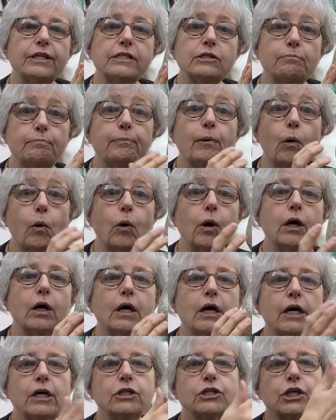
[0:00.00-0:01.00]
book
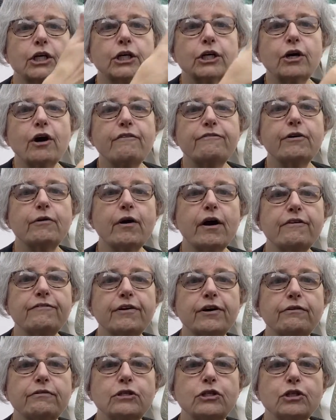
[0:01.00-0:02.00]
to cover
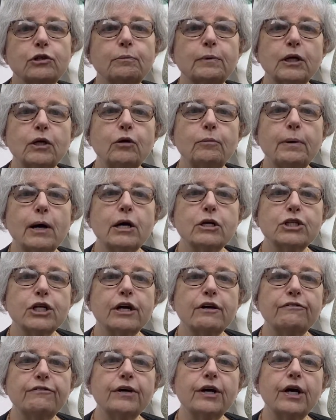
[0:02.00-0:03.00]
over and do coupage
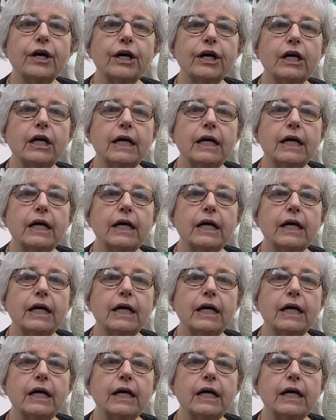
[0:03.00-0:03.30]
over her,